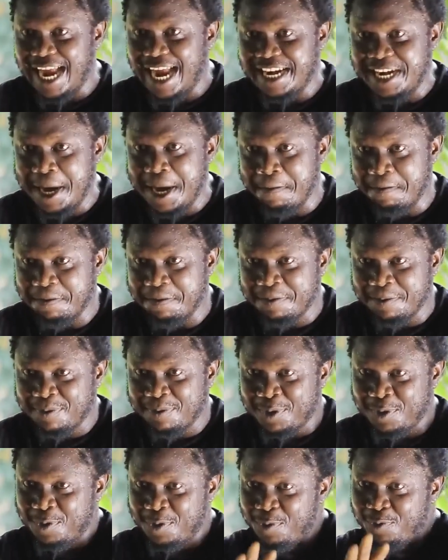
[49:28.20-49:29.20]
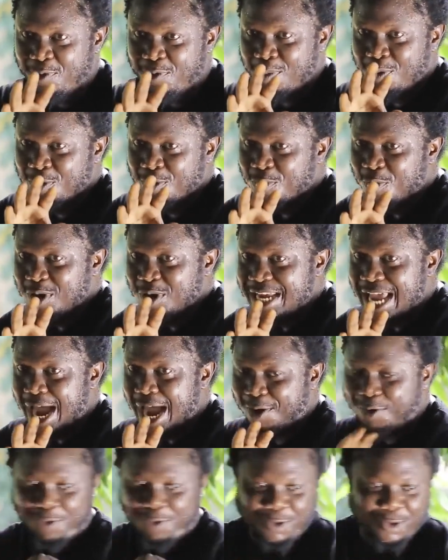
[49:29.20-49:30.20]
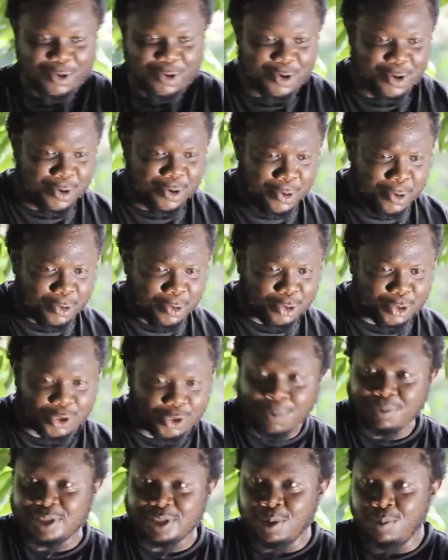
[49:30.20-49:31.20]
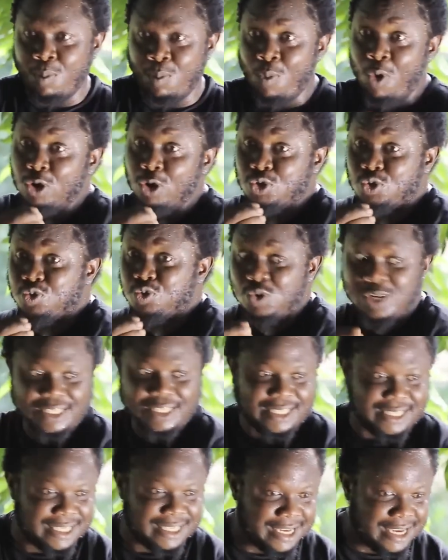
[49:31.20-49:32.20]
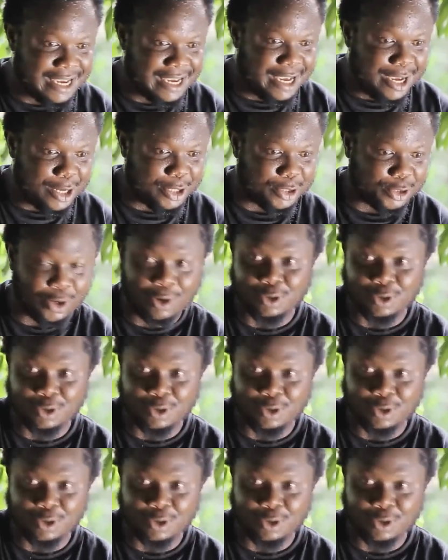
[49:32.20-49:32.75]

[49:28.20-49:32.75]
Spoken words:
we change her name from Ngole ako to something more sweet,